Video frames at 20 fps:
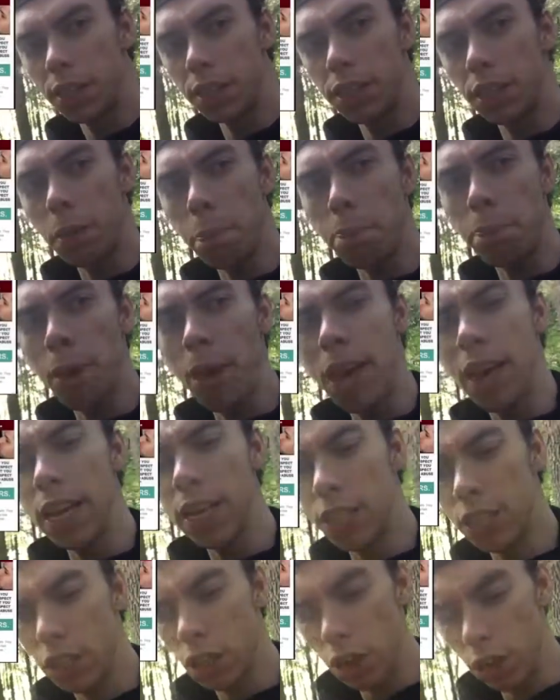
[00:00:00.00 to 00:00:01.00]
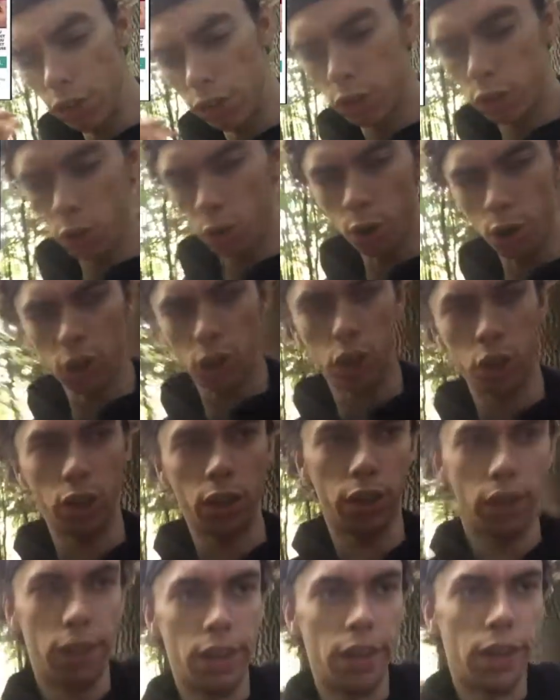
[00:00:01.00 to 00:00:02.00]
is a place of
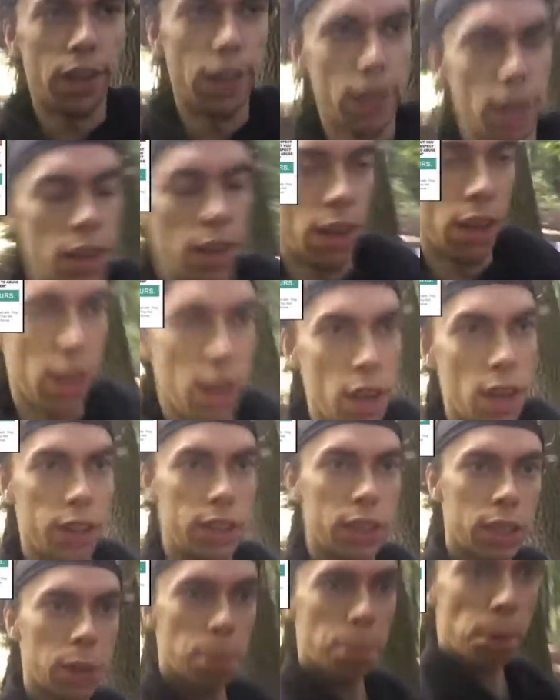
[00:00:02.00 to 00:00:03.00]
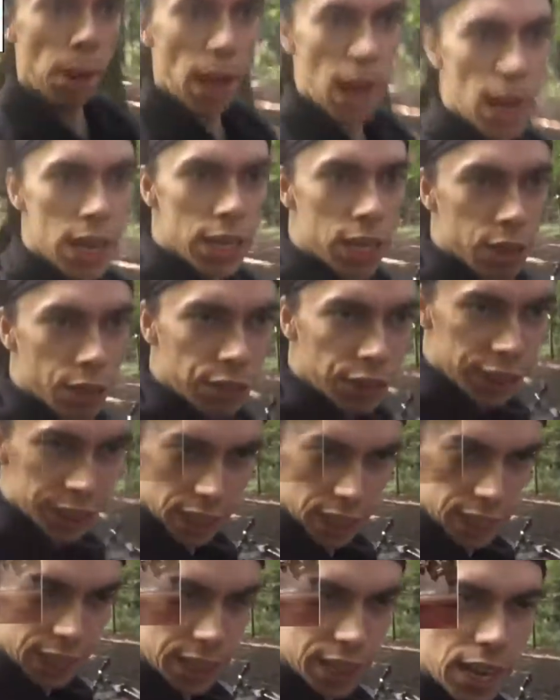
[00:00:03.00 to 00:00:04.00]
torture. is a place of
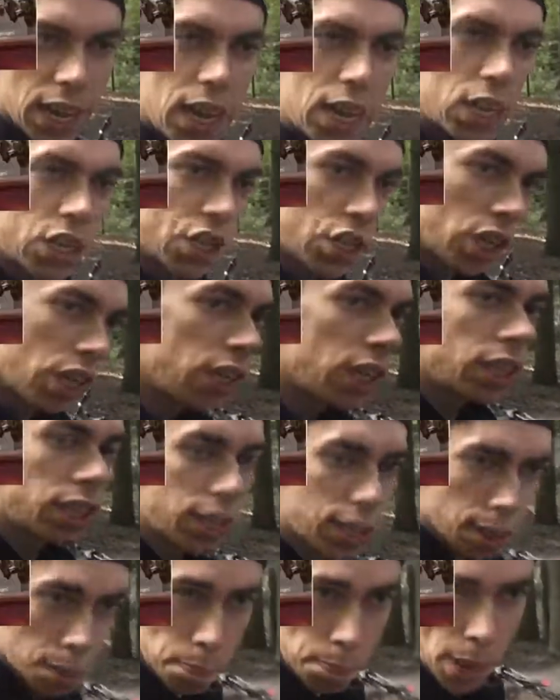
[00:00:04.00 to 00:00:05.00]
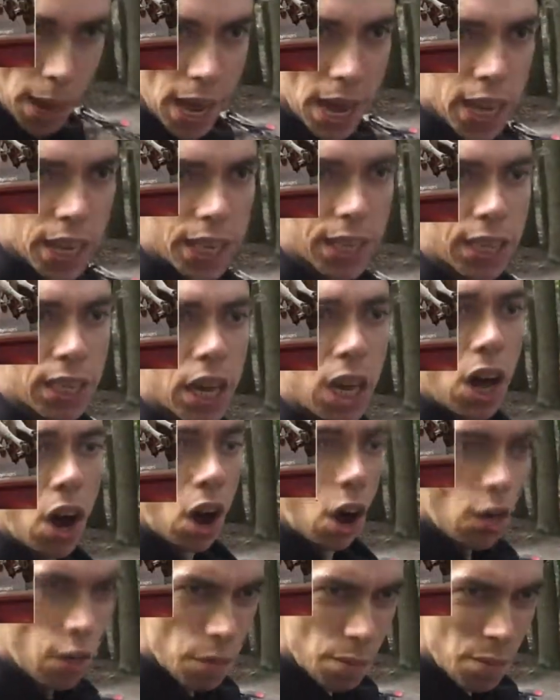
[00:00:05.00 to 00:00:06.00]
assassination. It is a place
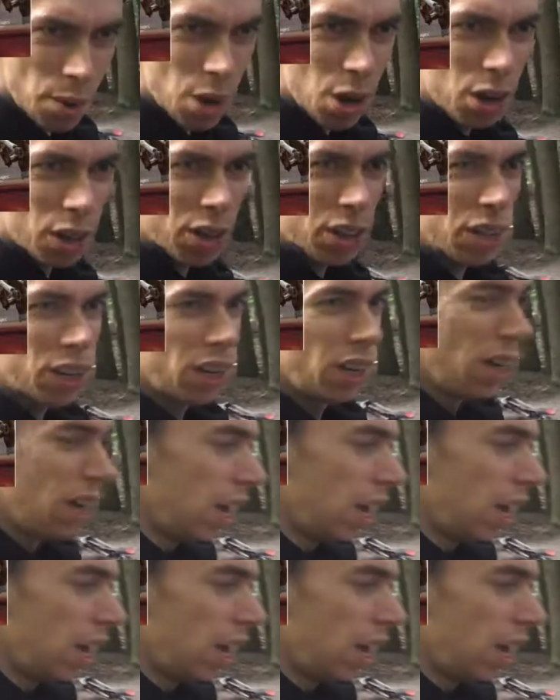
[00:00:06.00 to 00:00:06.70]
of murder.